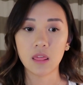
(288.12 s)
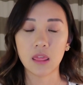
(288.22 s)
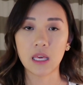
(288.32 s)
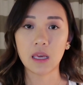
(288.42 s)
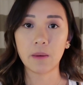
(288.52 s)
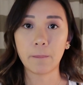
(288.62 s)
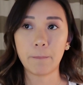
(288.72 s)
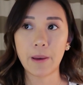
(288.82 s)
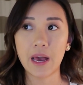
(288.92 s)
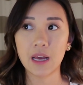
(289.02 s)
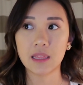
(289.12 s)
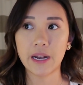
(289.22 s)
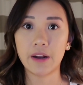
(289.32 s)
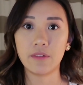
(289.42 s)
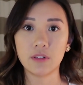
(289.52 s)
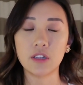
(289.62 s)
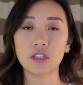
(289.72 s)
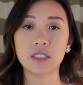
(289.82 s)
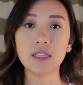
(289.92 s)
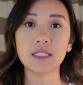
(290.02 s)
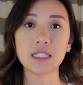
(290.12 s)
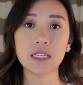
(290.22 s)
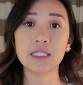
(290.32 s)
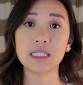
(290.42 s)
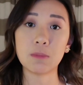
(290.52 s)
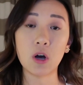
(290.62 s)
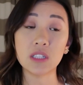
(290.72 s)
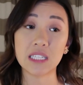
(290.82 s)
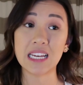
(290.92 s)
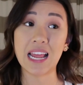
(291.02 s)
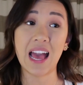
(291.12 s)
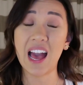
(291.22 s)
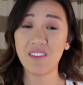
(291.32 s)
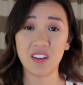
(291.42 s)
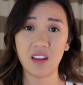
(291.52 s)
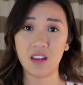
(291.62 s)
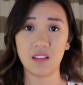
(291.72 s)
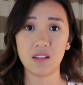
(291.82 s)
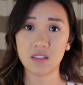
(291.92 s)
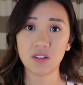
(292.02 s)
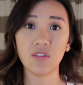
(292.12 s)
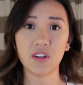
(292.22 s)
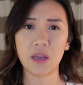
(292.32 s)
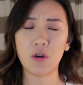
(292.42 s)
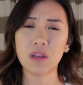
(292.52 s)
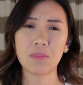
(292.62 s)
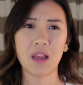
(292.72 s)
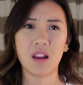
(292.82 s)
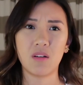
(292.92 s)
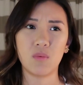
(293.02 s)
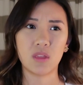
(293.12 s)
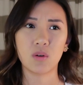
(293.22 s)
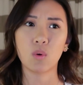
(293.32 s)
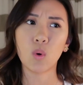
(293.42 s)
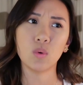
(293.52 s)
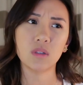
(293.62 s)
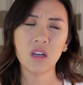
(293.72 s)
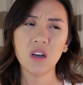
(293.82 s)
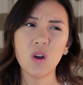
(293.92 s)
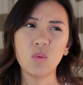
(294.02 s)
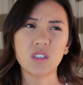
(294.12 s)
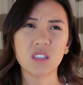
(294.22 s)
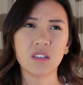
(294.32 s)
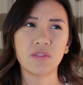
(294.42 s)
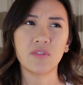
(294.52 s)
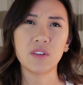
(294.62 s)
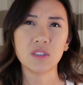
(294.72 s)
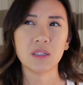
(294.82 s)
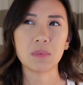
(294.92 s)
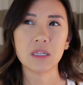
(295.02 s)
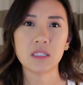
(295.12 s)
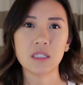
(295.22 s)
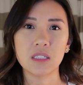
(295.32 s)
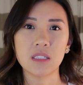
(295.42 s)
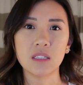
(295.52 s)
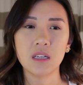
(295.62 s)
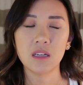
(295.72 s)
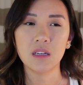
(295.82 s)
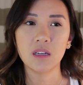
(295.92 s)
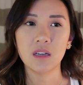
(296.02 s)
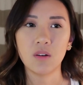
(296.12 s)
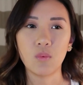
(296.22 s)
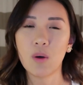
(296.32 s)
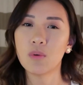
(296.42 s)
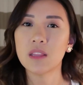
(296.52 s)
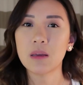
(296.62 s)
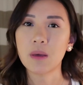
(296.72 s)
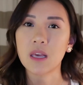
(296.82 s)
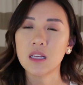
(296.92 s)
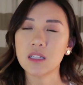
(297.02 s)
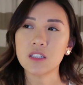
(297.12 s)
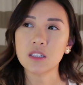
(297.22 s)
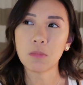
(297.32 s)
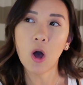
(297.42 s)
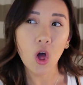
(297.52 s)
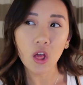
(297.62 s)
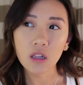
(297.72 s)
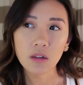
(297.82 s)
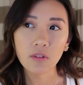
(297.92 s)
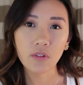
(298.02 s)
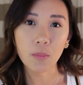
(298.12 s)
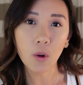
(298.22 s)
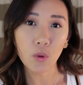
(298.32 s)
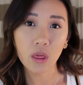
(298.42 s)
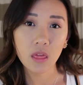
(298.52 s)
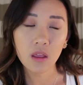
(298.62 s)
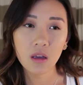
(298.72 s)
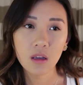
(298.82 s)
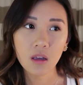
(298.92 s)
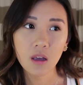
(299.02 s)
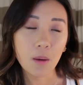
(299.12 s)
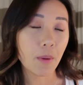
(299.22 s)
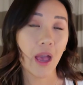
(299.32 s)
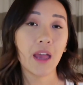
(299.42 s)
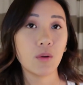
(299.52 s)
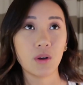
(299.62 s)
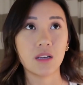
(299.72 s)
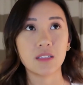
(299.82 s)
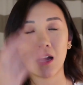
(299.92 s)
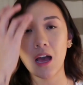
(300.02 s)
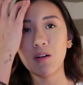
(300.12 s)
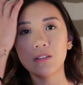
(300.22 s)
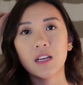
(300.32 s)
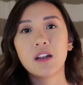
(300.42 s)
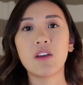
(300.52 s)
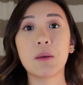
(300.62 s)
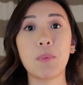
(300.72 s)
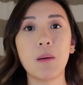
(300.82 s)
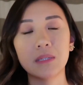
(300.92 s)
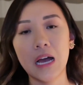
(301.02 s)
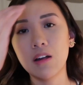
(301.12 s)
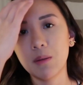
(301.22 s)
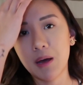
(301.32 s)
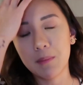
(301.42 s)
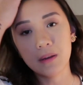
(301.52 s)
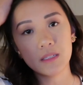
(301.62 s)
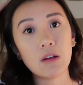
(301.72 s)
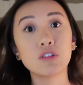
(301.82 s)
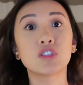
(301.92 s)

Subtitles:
the bag that the Sunset in small didn't have it in the silver. They only made it with the gold, which is confusing because why wouldn't they make it in small for both? But anyways, I was kind of like bummed out about it because I